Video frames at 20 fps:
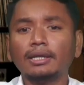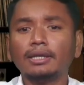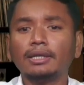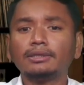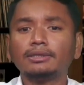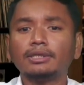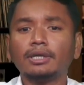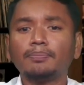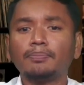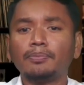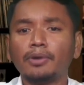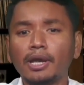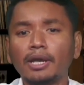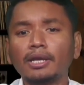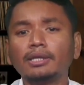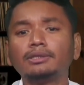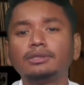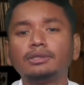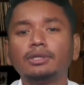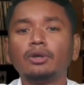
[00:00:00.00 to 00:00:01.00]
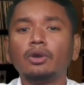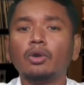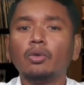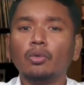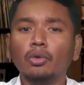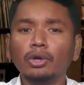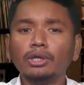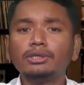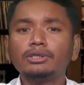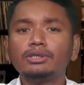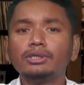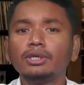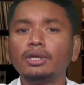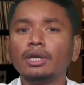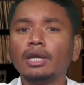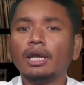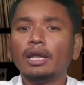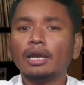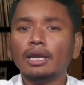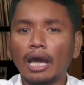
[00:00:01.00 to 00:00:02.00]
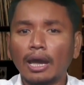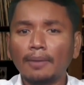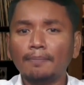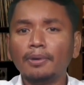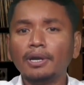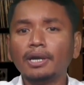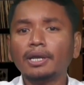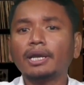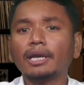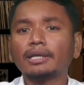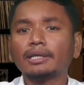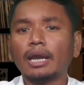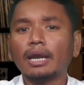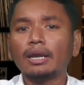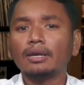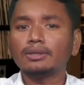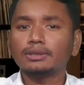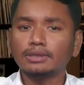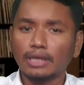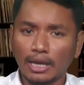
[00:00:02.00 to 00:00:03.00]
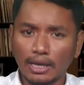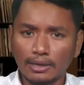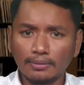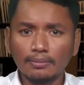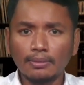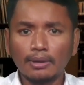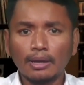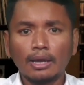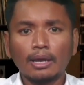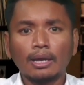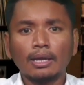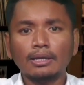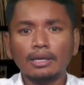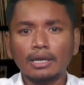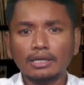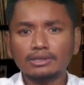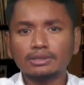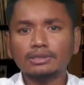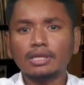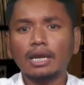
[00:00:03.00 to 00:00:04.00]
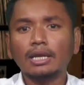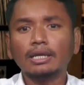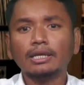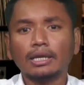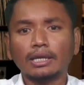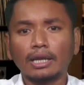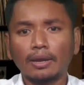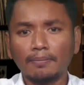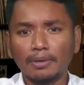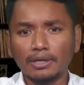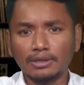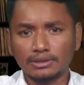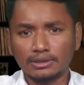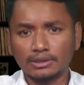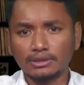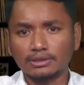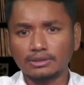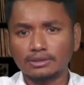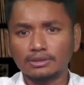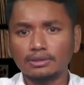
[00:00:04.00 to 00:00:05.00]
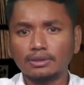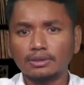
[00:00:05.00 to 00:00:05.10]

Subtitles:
interpret with library catalogs and national databases.